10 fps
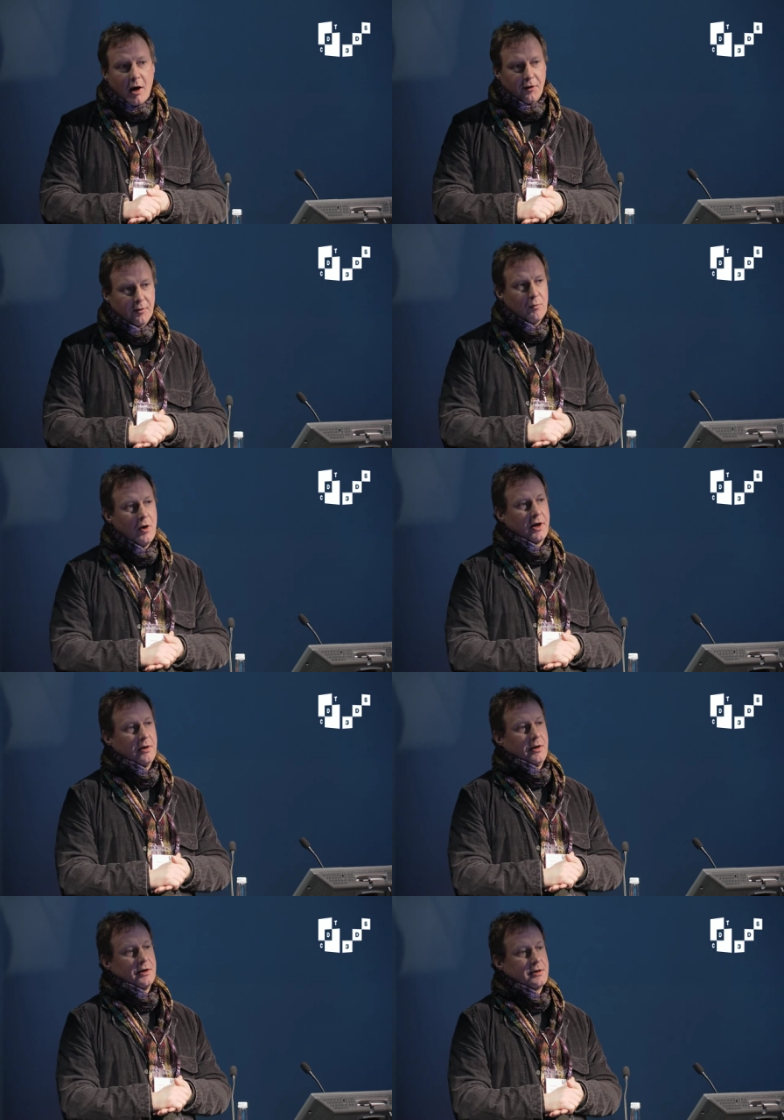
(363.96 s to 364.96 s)
are sort of
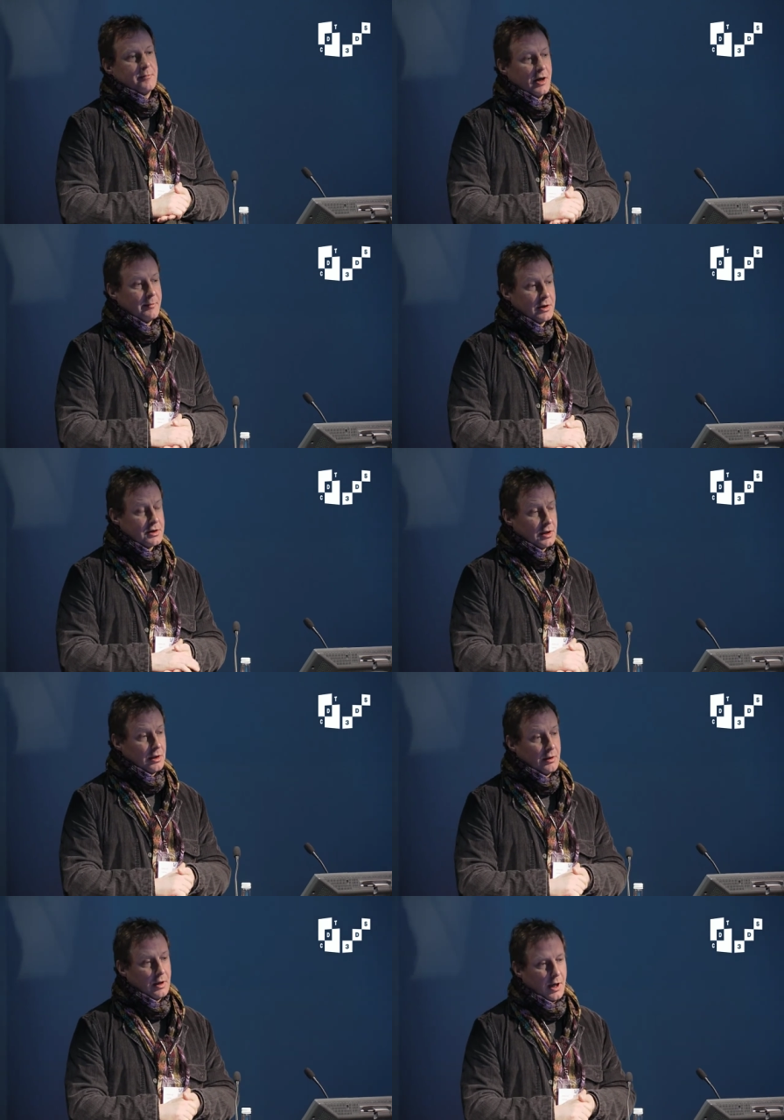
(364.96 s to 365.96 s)
working on it at the moment
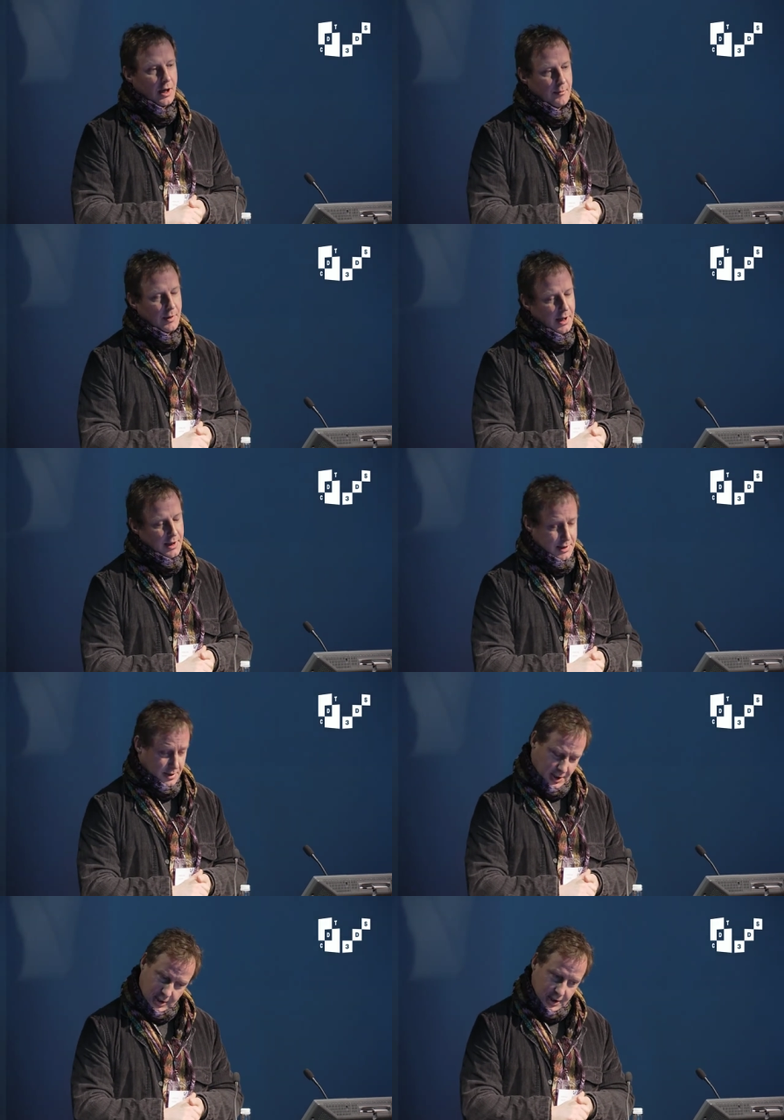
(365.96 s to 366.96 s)
too,
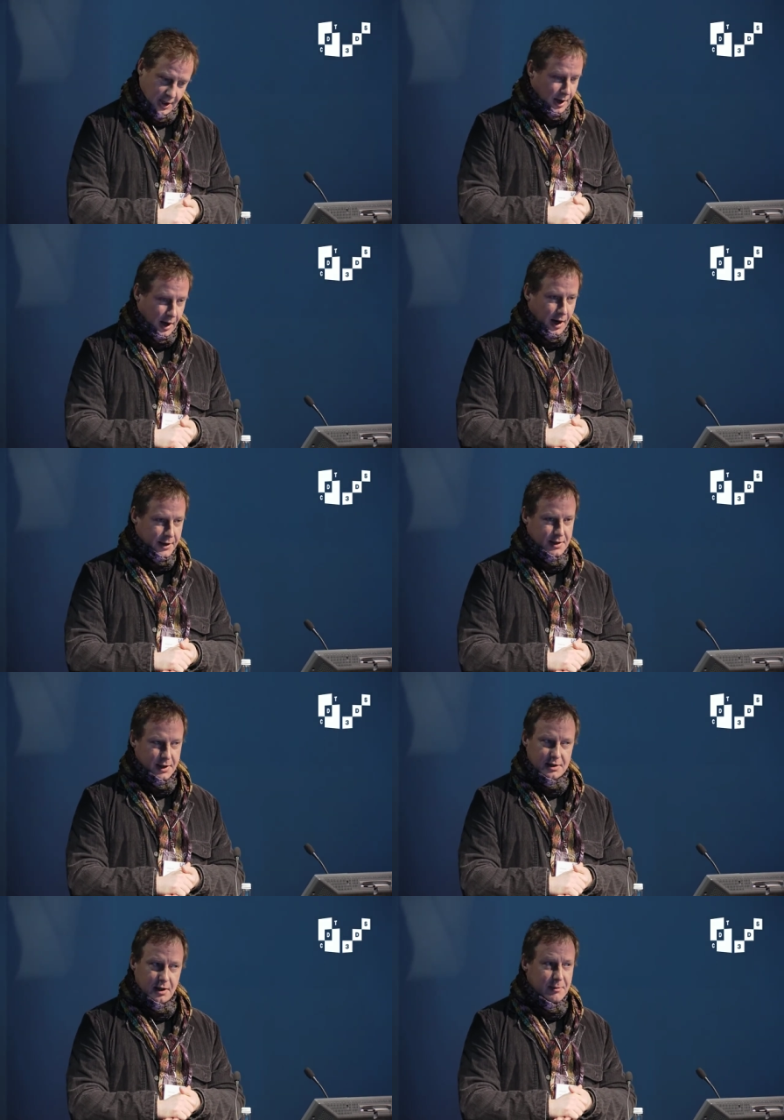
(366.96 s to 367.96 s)
and I just
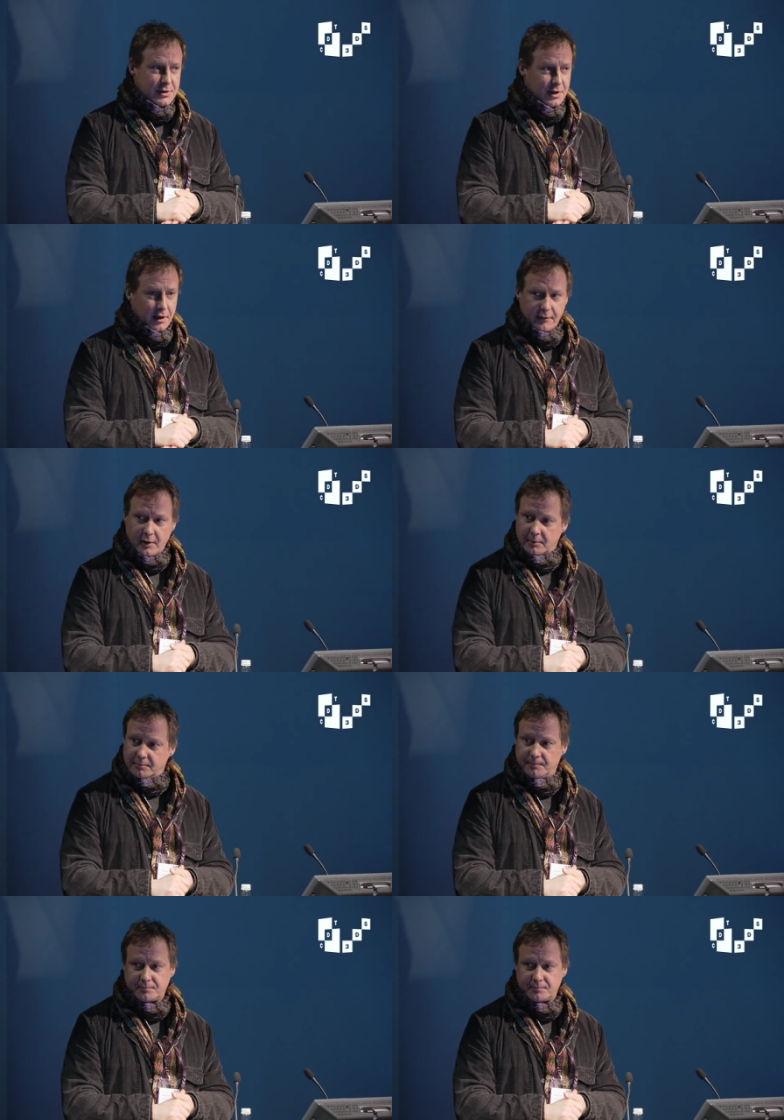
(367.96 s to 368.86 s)
think it's going to be such fun.